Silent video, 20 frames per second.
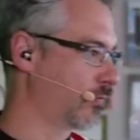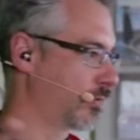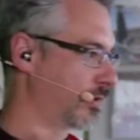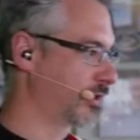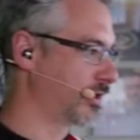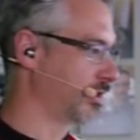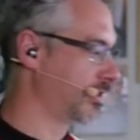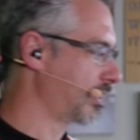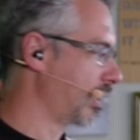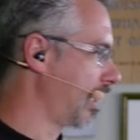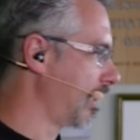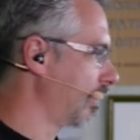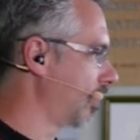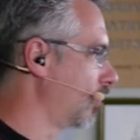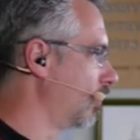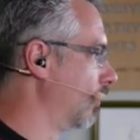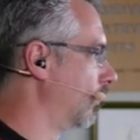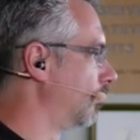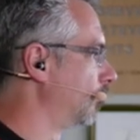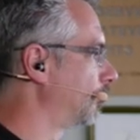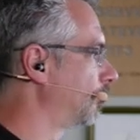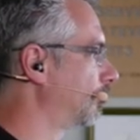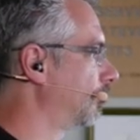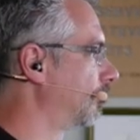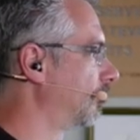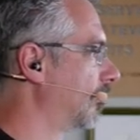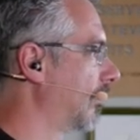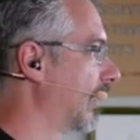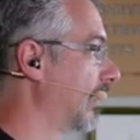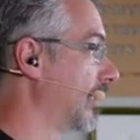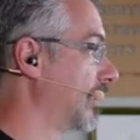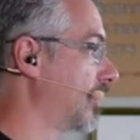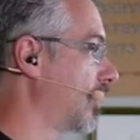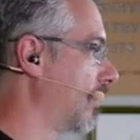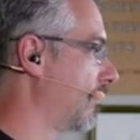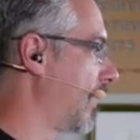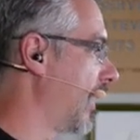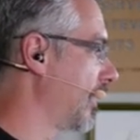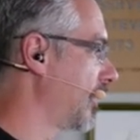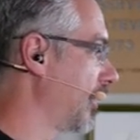which is kind of cool, at least
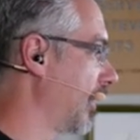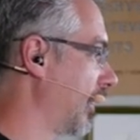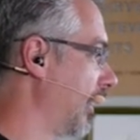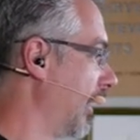on my channel.